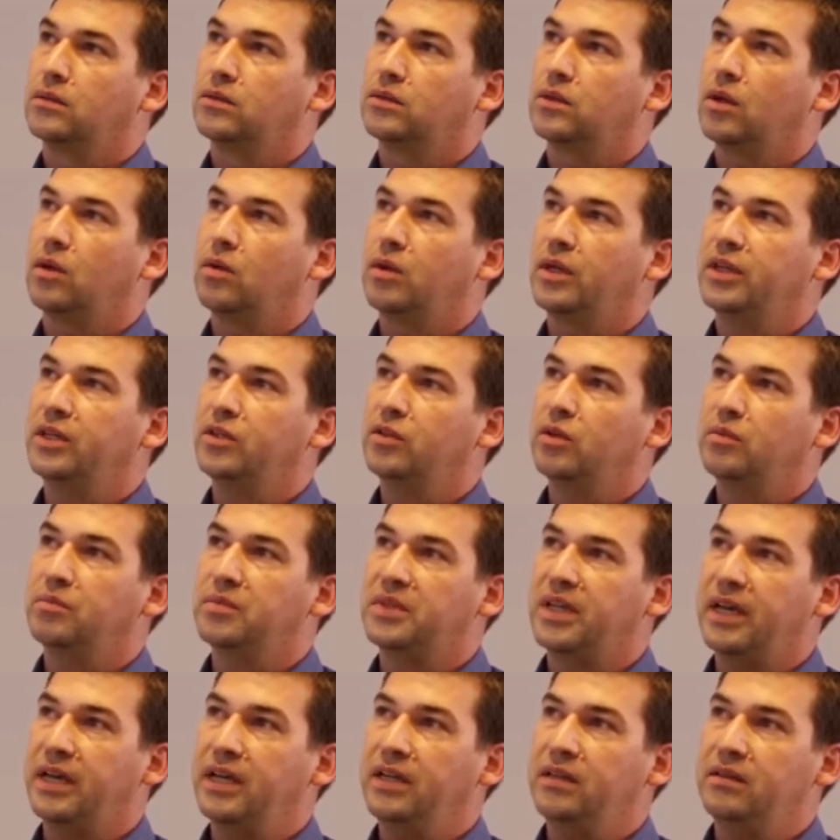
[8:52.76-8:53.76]
So
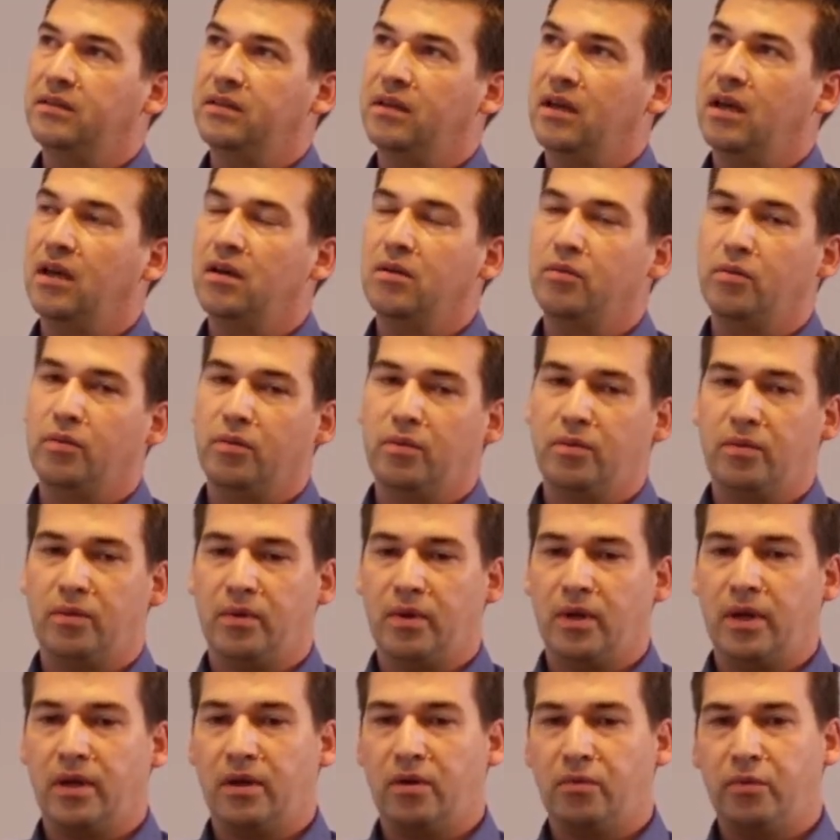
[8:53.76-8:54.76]
Lignum data,
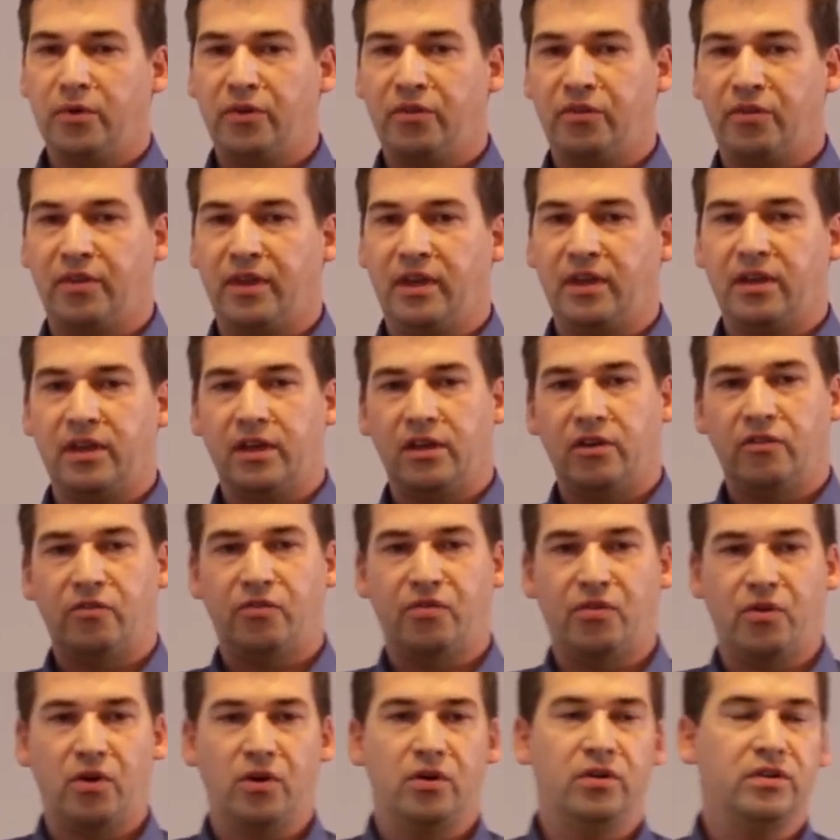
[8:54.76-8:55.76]
we're thinking
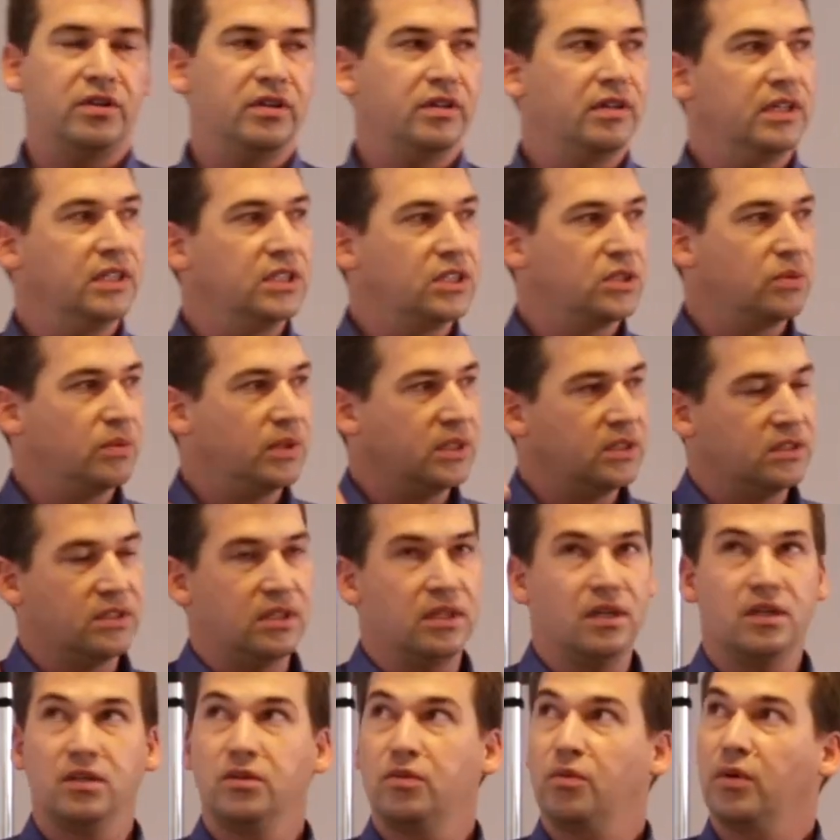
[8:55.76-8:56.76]
further in
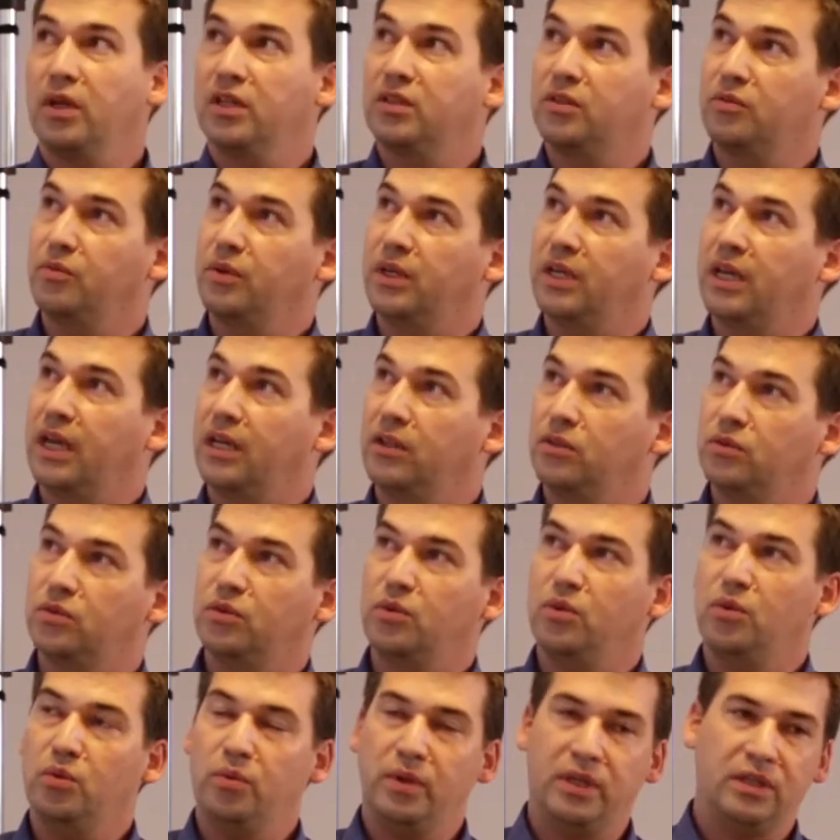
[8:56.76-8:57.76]
Switzerland what we can
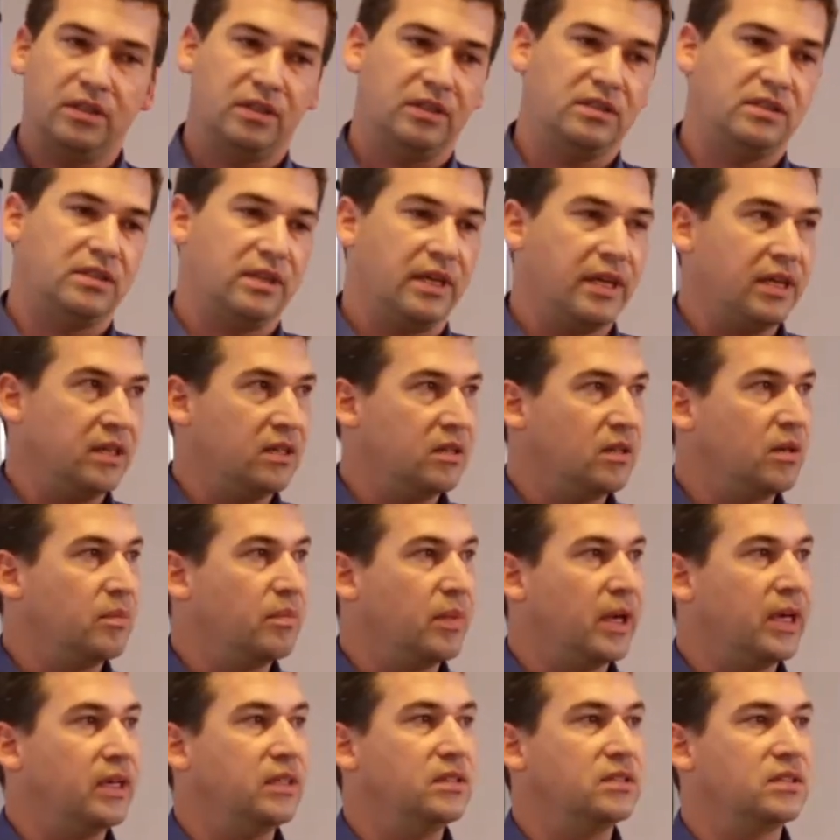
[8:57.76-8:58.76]
do with this
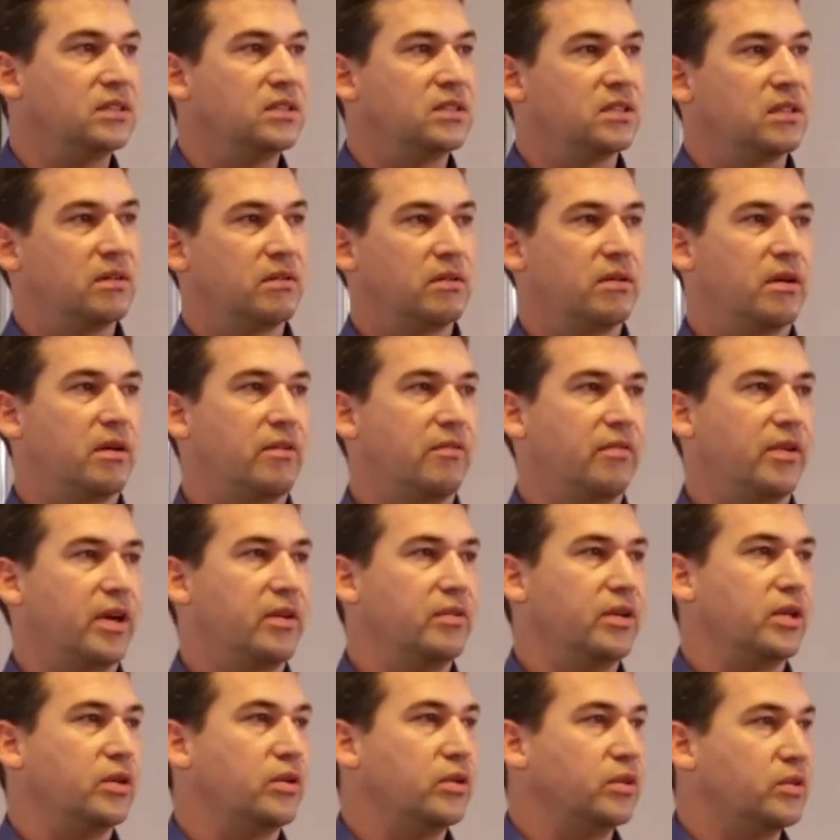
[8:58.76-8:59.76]
database. It's a
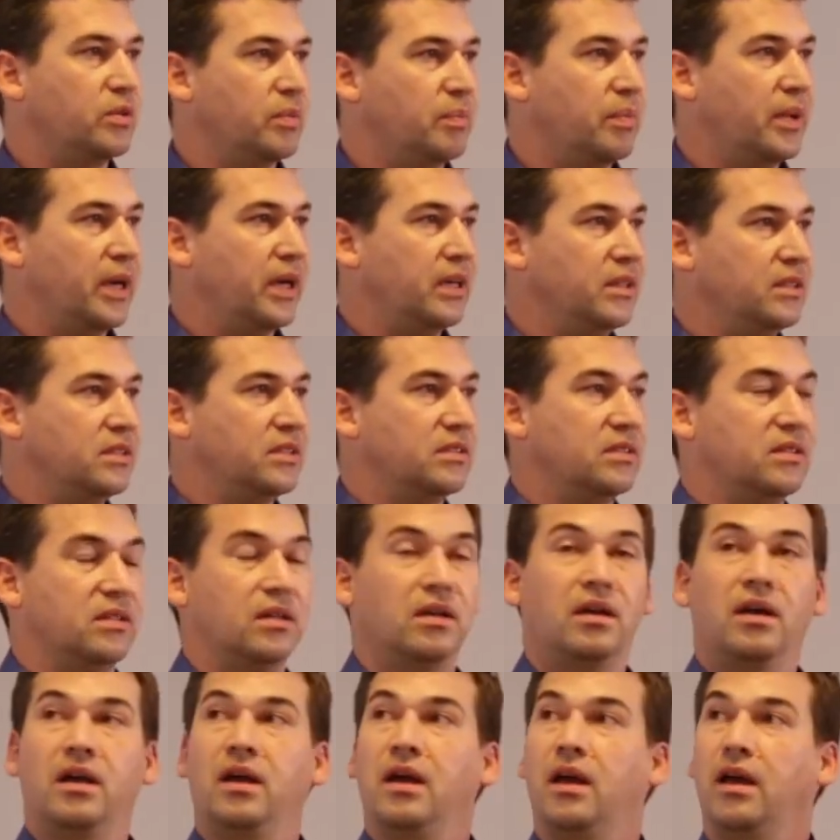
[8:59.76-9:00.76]
very good
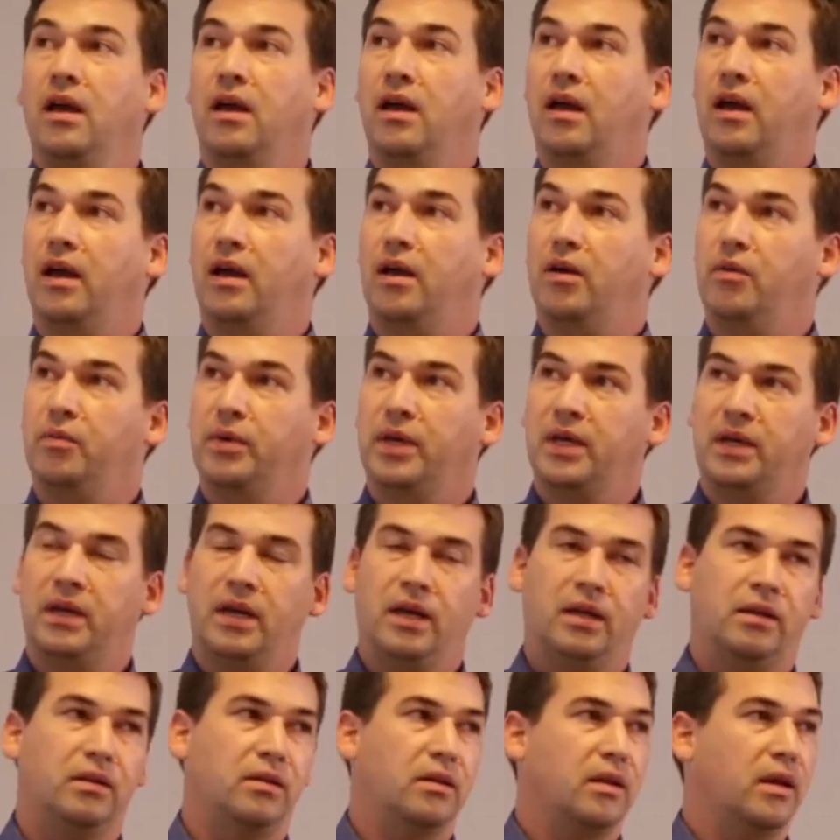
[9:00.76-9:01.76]
base we
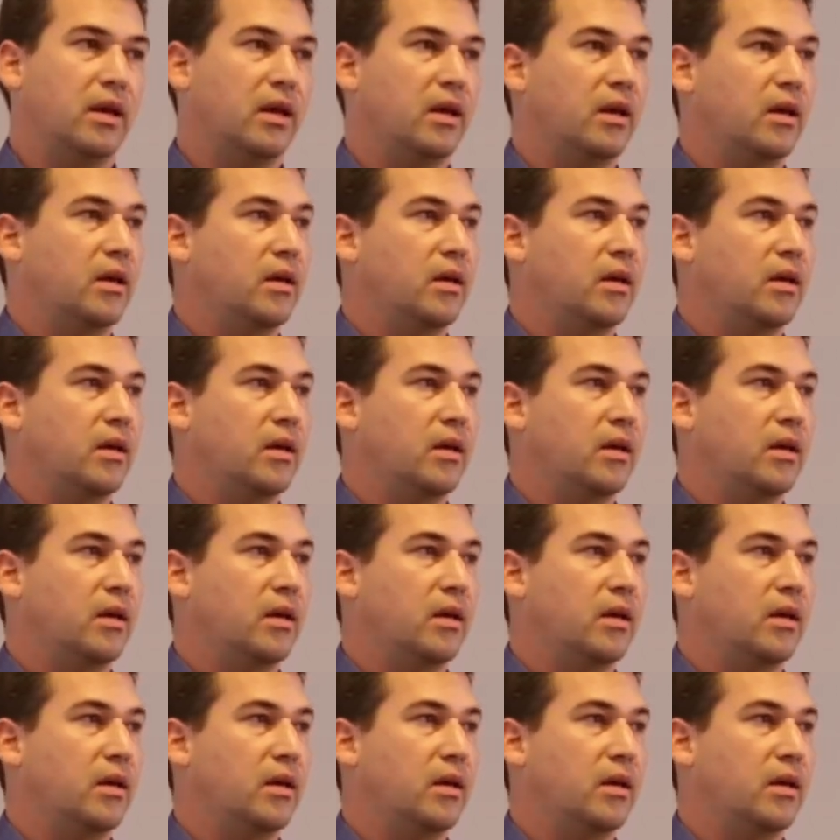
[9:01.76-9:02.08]
can